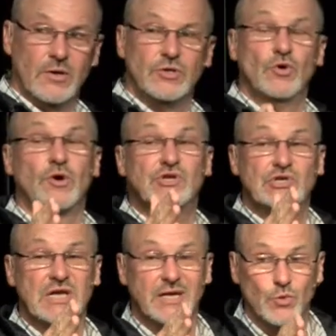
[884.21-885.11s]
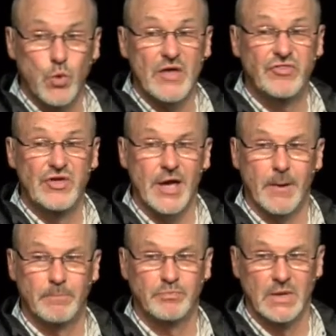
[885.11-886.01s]
You are seated with
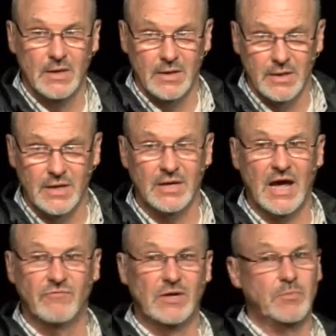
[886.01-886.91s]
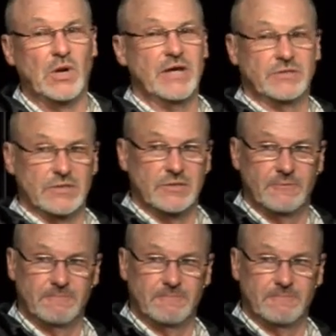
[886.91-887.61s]
Him in heavenly places.